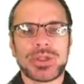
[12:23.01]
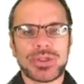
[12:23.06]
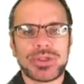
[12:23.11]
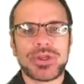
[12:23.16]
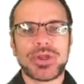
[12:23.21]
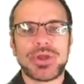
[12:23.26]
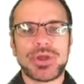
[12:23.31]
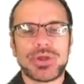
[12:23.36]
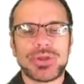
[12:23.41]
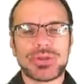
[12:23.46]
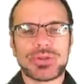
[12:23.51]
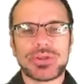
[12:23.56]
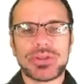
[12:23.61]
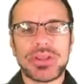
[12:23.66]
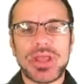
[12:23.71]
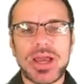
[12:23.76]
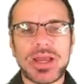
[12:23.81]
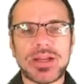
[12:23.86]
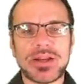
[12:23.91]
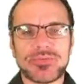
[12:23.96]
The
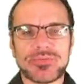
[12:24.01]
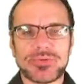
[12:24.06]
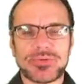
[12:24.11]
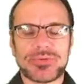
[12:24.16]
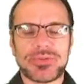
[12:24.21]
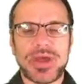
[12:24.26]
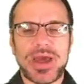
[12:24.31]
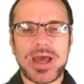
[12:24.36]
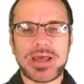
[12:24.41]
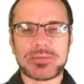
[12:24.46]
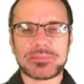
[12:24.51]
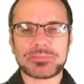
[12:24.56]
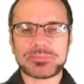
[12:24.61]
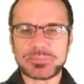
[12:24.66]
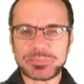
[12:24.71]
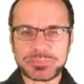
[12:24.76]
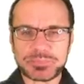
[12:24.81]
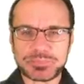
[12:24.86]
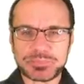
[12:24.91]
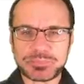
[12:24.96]
line after that,
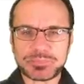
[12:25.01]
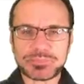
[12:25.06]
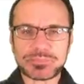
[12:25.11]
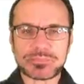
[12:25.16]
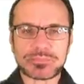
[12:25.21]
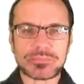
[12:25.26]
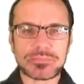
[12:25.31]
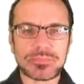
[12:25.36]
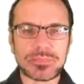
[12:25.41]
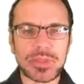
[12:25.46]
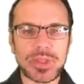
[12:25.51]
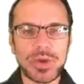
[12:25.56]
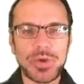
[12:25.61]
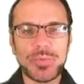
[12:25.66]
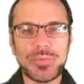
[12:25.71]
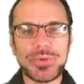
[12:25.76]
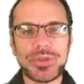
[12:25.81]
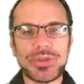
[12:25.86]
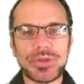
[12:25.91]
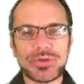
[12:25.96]

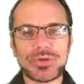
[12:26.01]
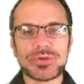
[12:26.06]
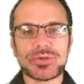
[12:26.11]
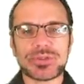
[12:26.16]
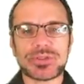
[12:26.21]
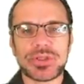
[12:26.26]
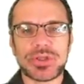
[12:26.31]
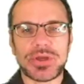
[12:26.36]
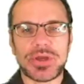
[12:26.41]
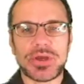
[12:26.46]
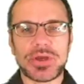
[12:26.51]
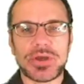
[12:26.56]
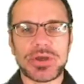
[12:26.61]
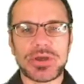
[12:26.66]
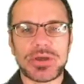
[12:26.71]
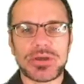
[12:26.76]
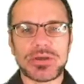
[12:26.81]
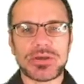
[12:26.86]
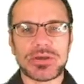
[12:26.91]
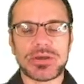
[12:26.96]
we use
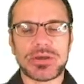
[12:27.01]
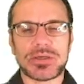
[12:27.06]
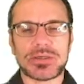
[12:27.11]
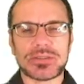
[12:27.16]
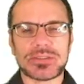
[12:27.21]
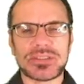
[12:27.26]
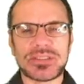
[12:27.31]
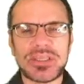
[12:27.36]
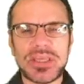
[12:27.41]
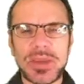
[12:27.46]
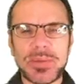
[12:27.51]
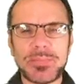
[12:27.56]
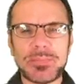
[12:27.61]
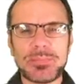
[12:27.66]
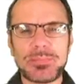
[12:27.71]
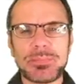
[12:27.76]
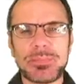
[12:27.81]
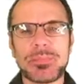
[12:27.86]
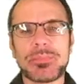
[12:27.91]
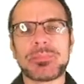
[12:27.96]
the CMPEC